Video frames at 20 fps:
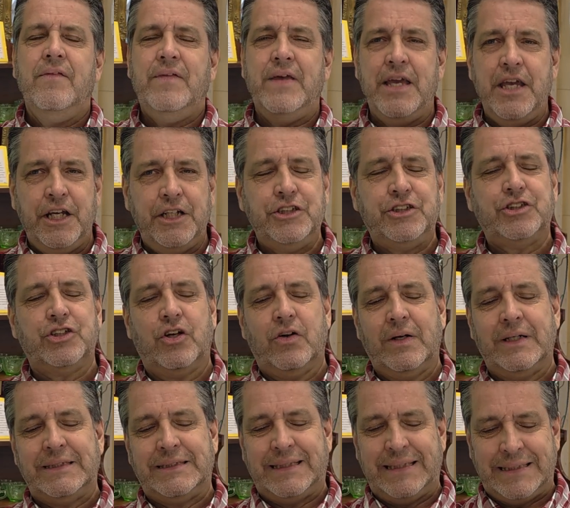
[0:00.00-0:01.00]
The
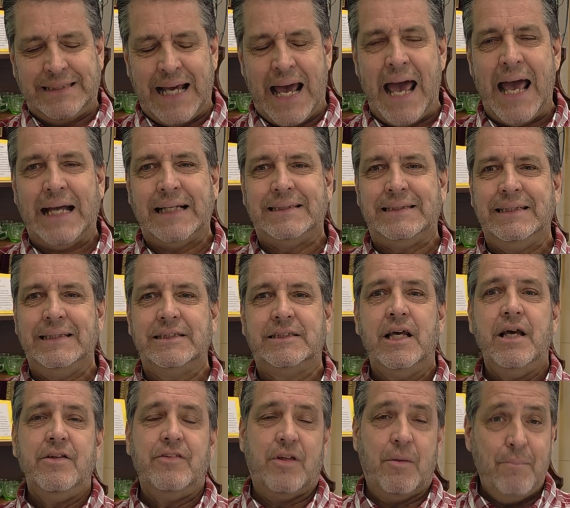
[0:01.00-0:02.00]
insurance, the taxes,
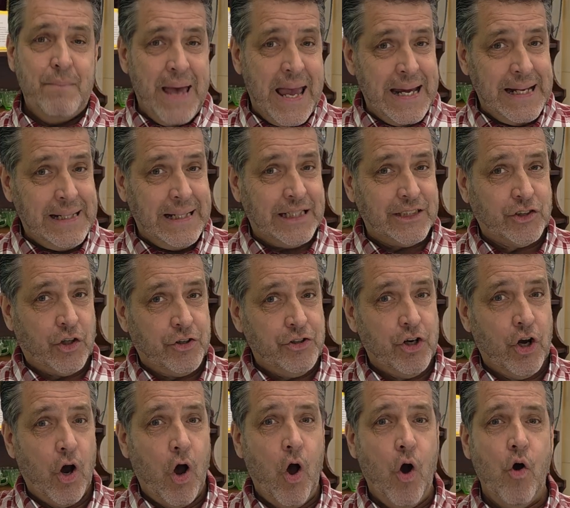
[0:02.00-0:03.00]
the maintenance on
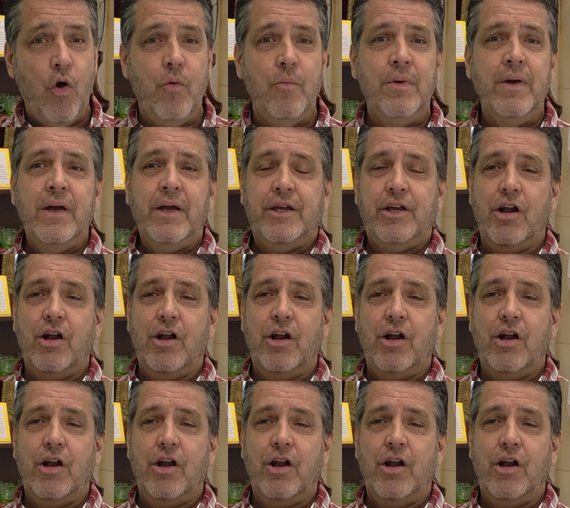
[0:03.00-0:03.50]
your home.